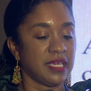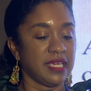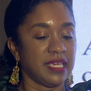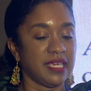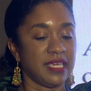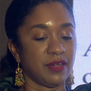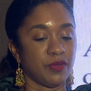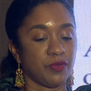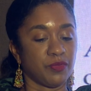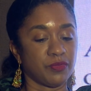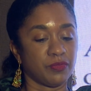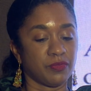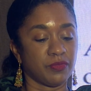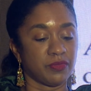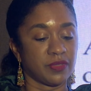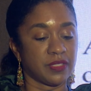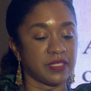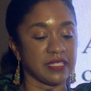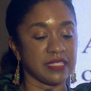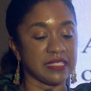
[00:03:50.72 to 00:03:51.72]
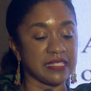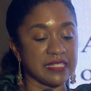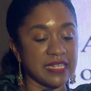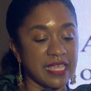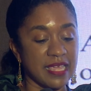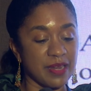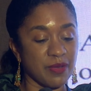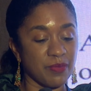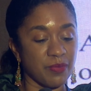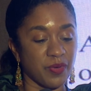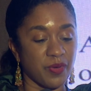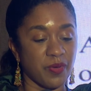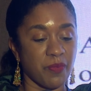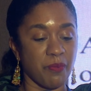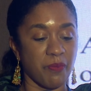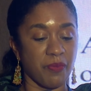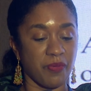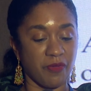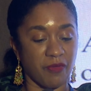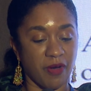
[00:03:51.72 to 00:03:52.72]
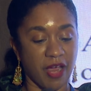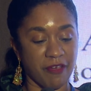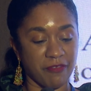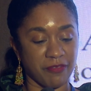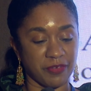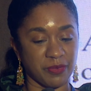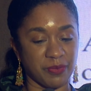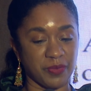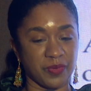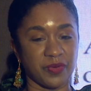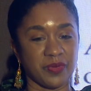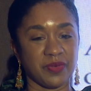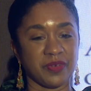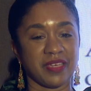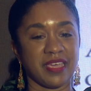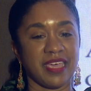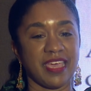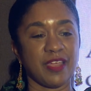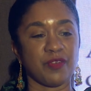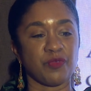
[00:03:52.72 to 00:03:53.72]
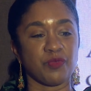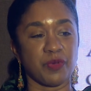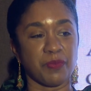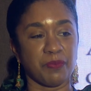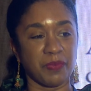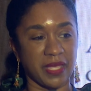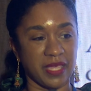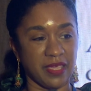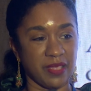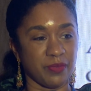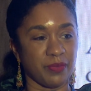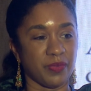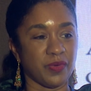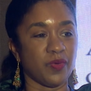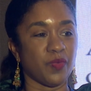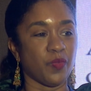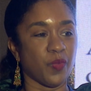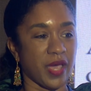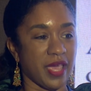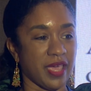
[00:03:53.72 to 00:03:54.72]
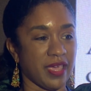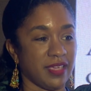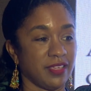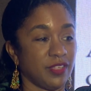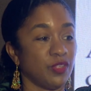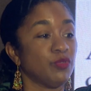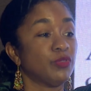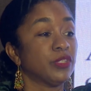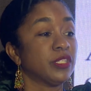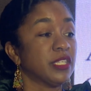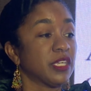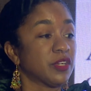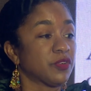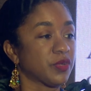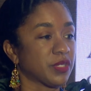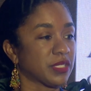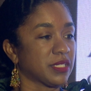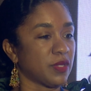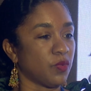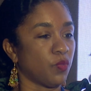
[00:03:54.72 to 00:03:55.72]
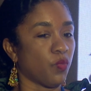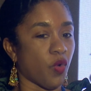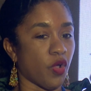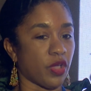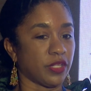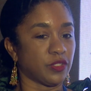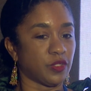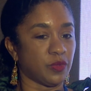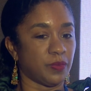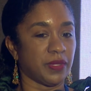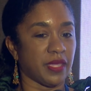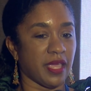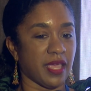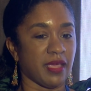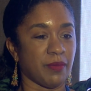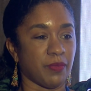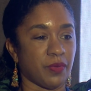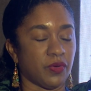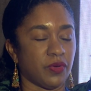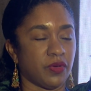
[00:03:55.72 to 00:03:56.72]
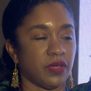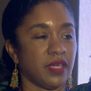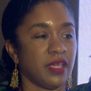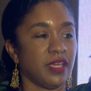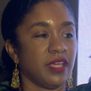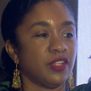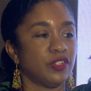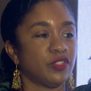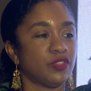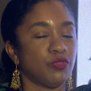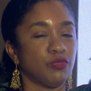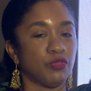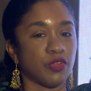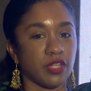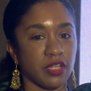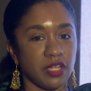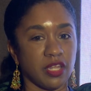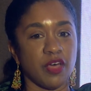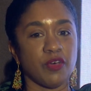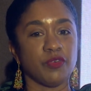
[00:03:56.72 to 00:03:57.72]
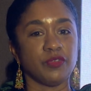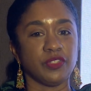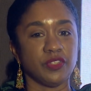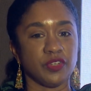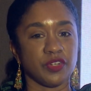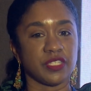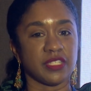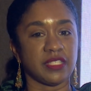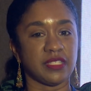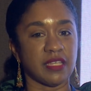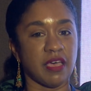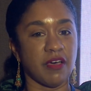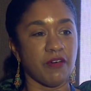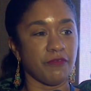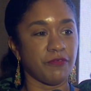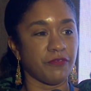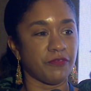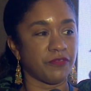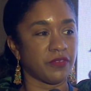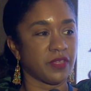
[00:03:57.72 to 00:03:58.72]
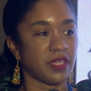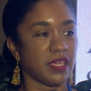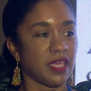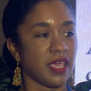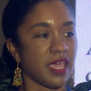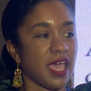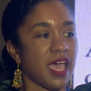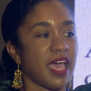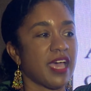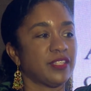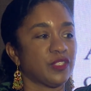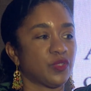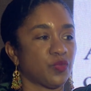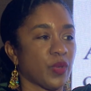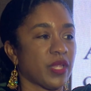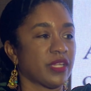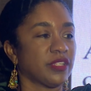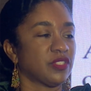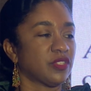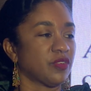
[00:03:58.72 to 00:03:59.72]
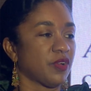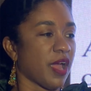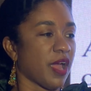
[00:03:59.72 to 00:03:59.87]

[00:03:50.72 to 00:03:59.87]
in a sustainable, profitable, and repeatable way. You literally want to be able to clone yourself as well as your